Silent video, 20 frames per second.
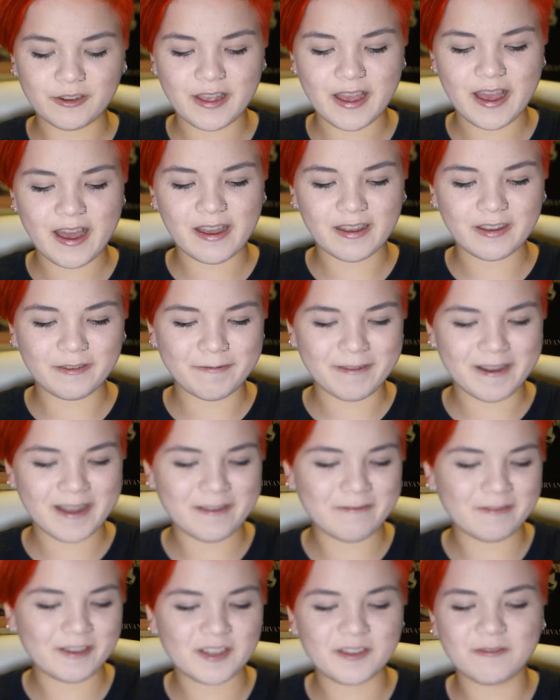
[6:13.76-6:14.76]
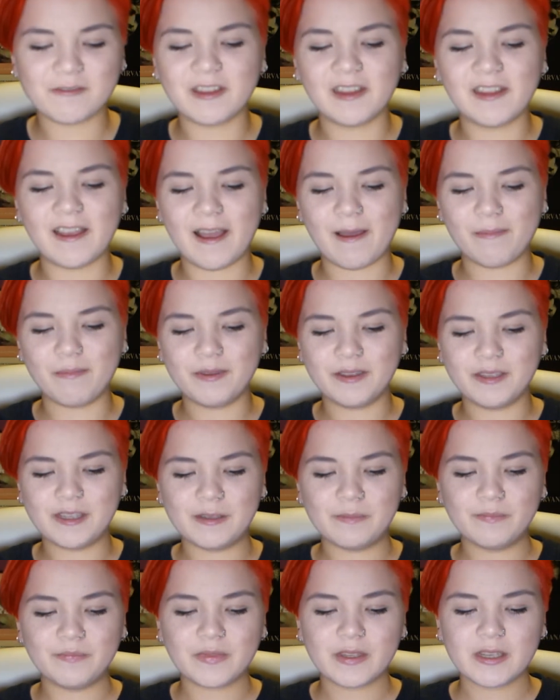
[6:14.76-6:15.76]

yeah, I was really happy